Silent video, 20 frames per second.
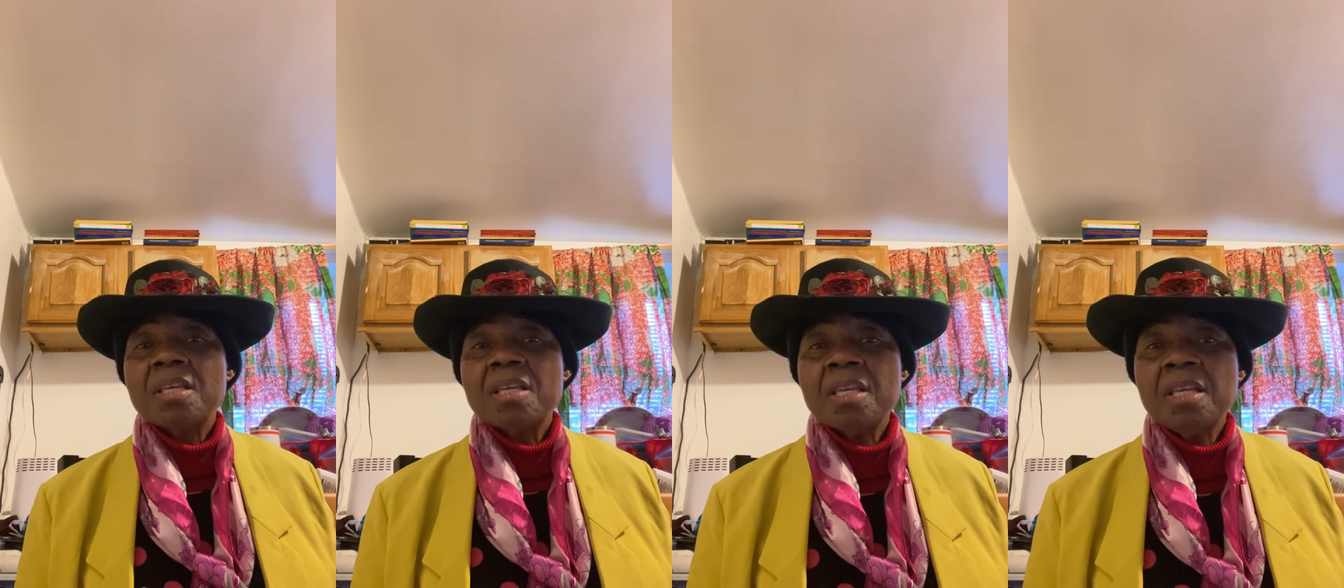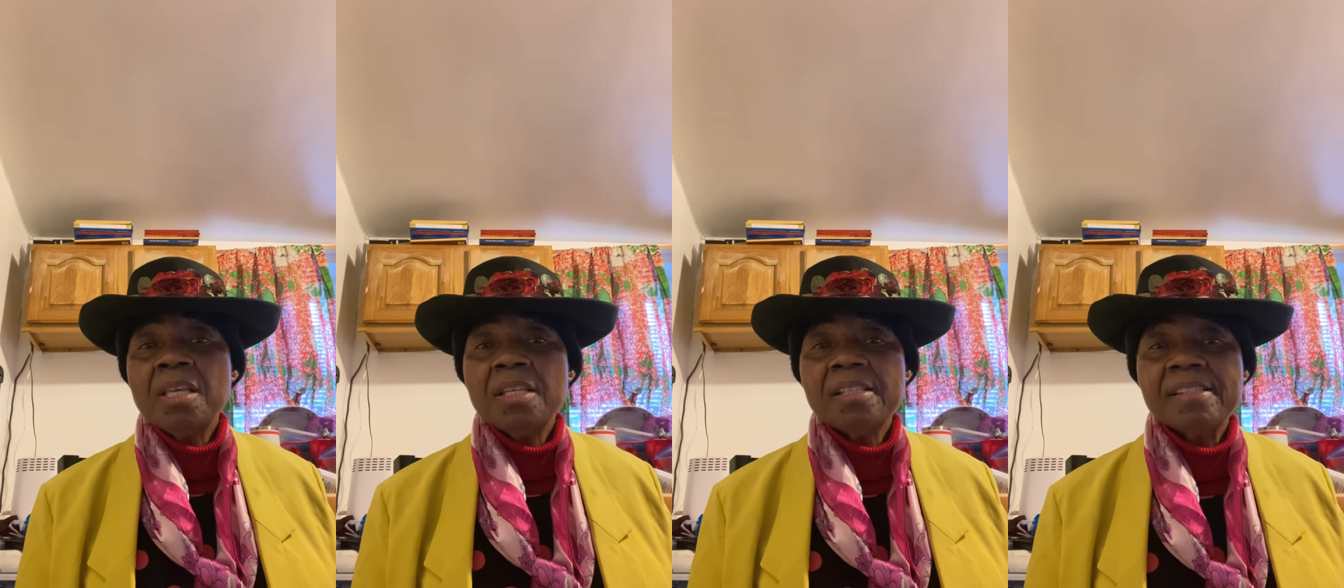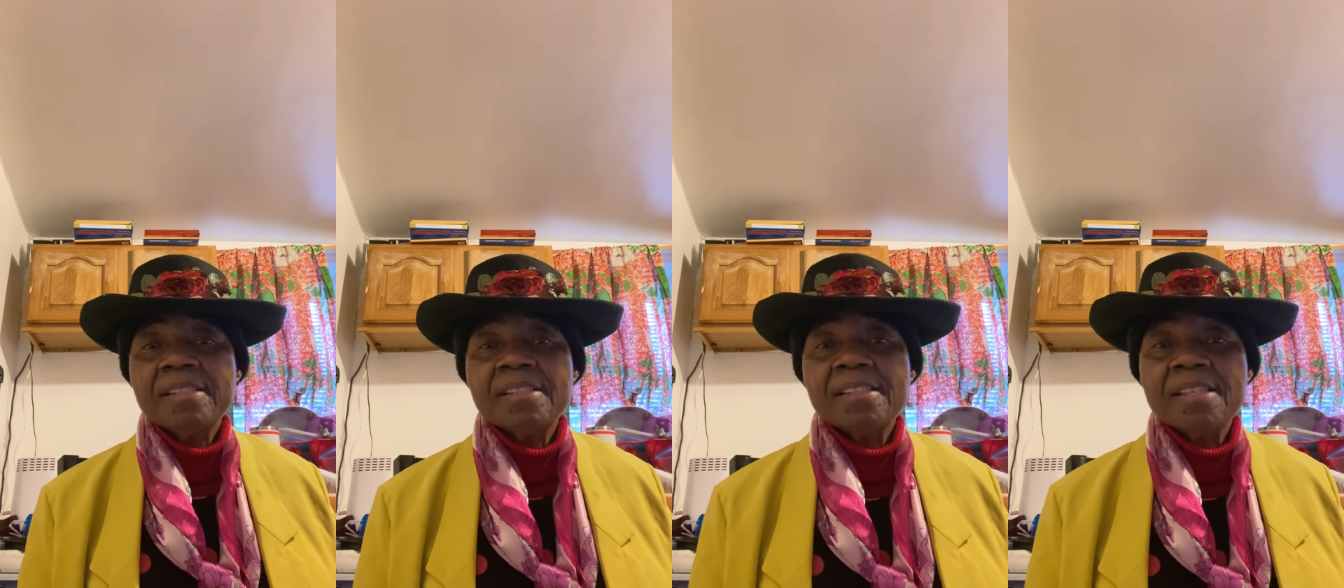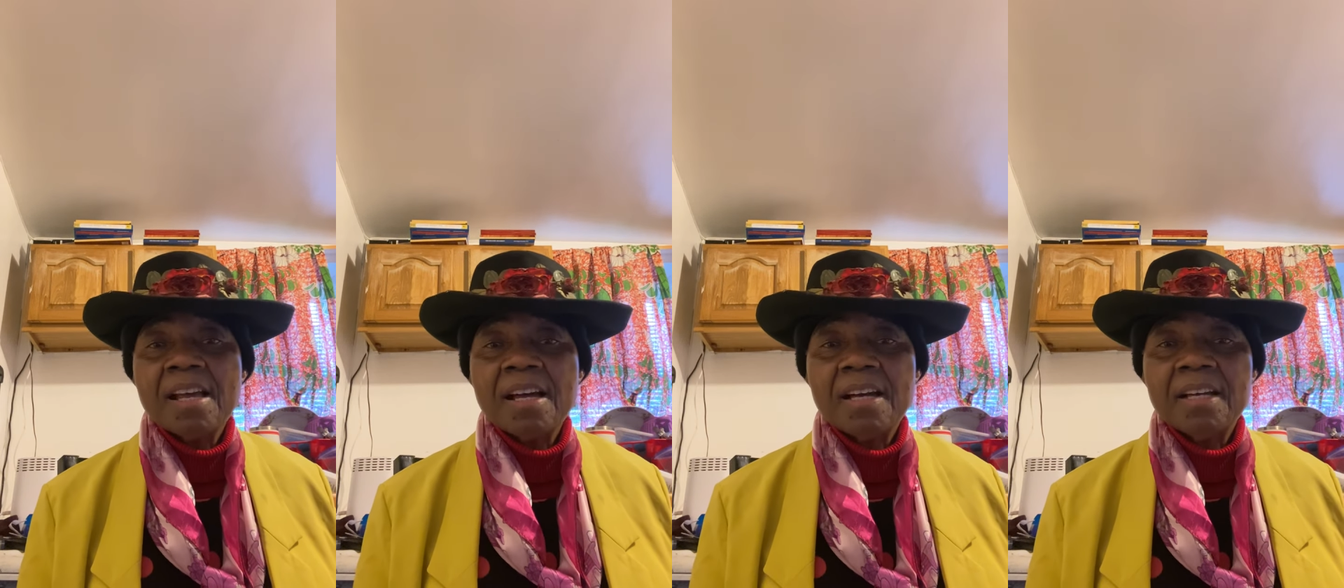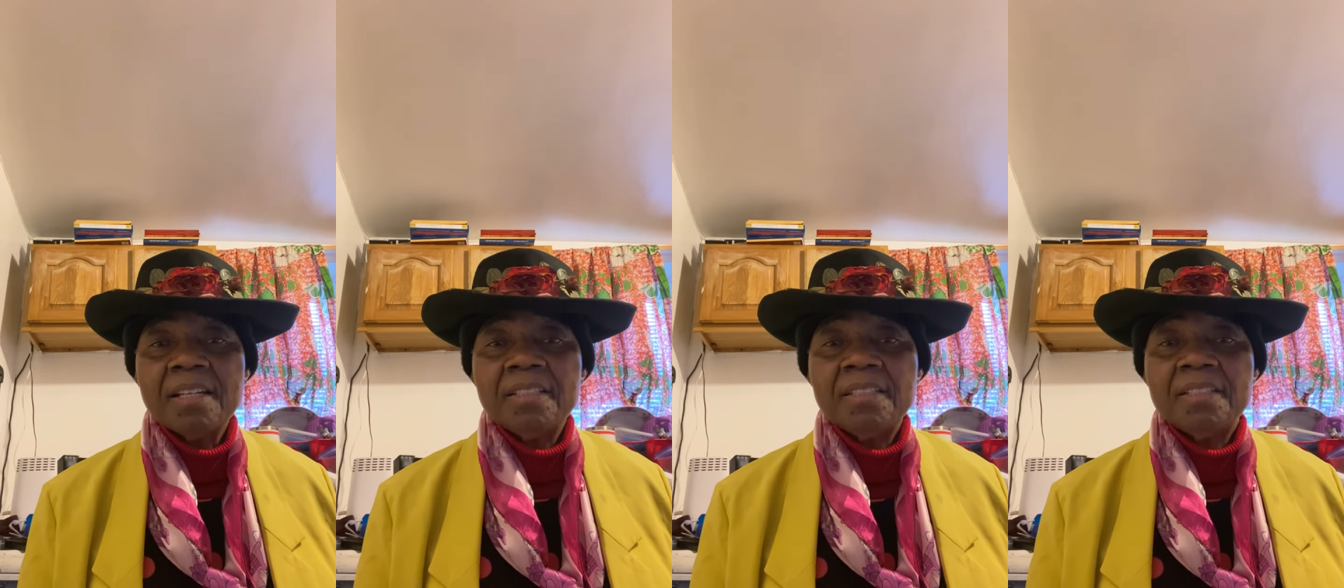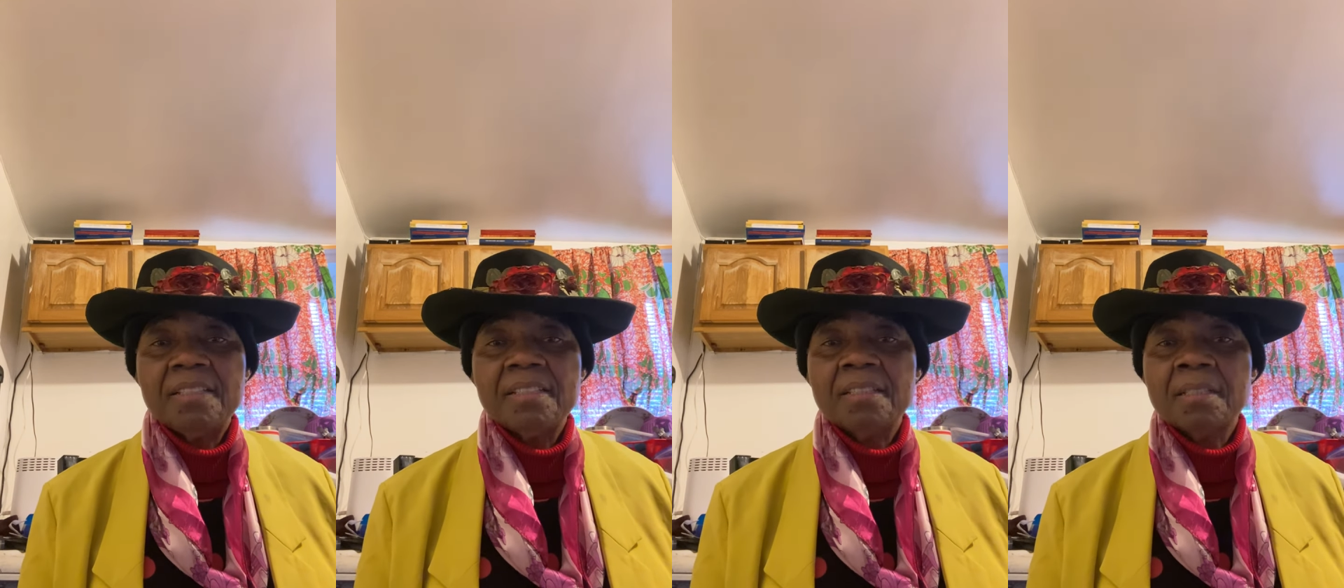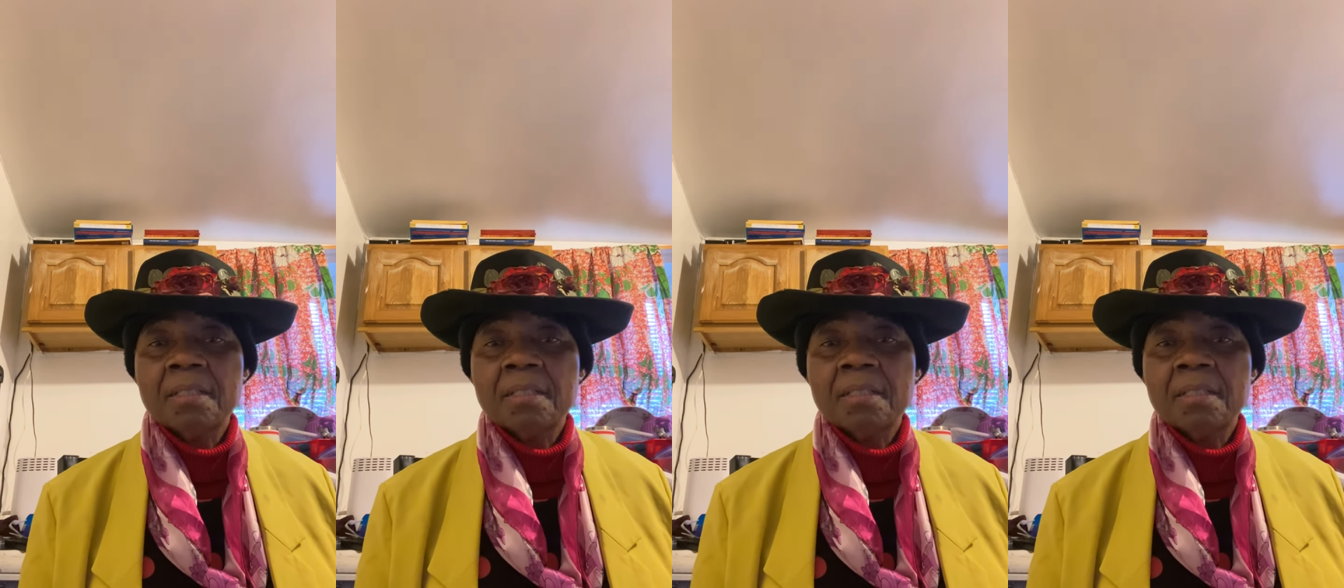East Side,